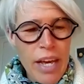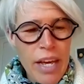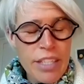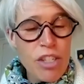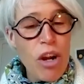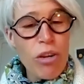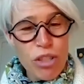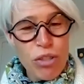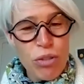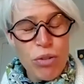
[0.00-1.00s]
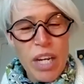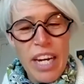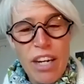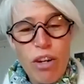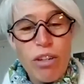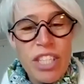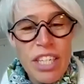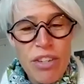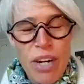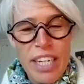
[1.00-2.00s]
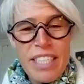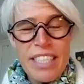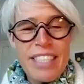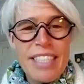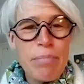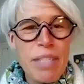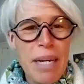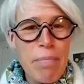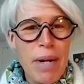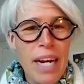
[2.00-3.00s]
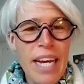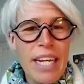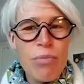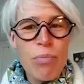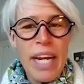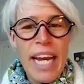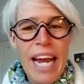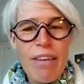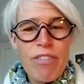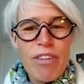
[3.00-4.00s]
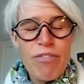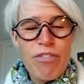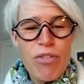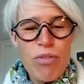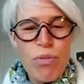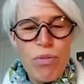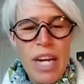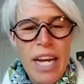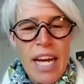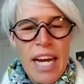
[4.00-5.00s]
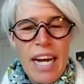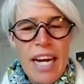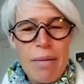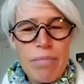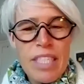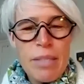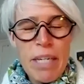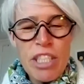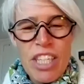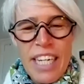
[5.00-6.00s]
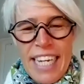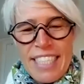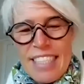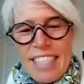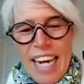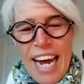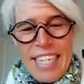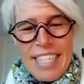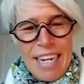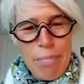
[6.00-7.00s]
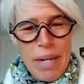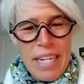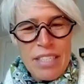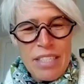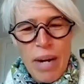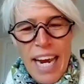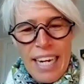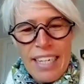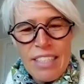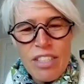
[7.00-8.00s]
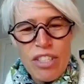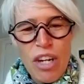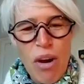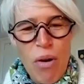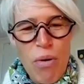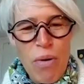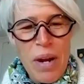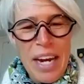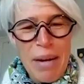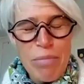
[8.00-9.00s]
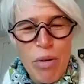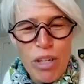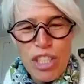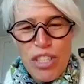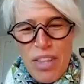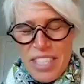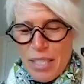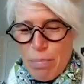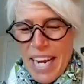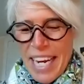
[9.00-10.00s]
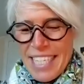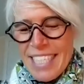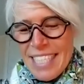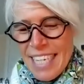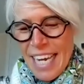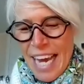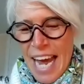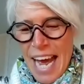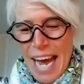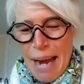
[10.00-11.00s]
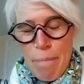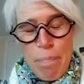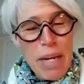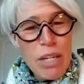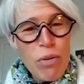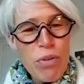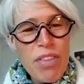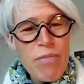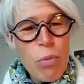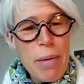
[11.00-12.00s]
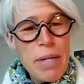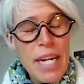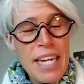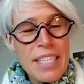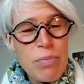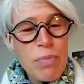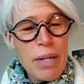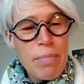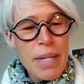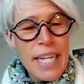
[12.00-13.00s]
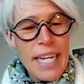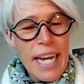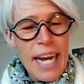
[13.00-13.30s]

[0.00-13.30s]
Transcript: it's going to continue until September. And we have a few special guests lined up as well. So watch this space. But all the webinars will be